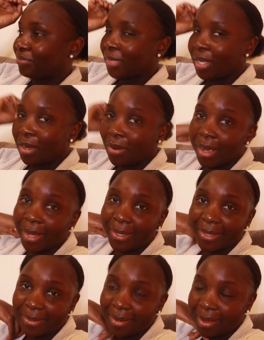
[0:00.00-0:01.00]
no I
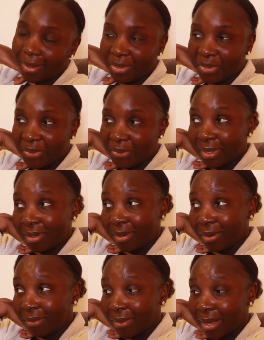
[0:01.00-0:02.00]
cannot do it
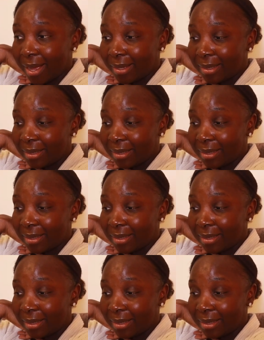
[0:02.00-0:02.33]
yo I